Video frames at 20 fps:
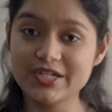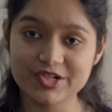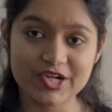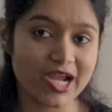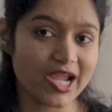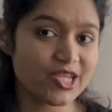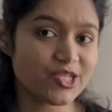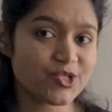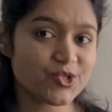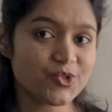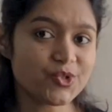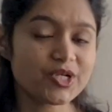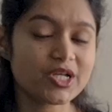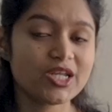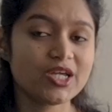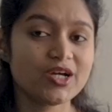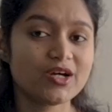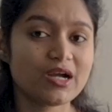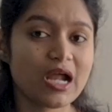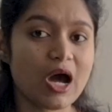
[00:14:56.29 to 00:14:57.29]
try to
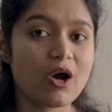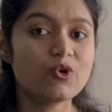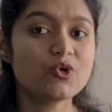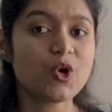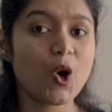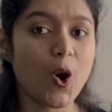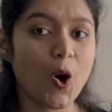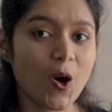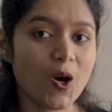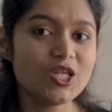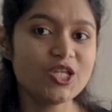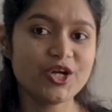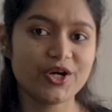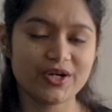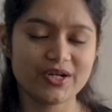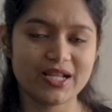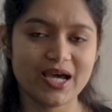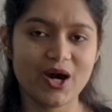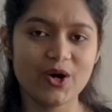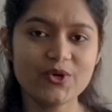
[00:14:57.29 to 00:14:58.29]
clear out all your
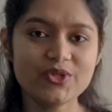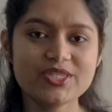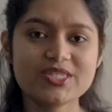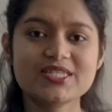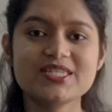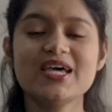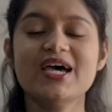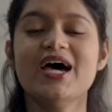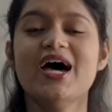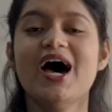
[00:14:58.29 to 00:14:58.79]
doubts.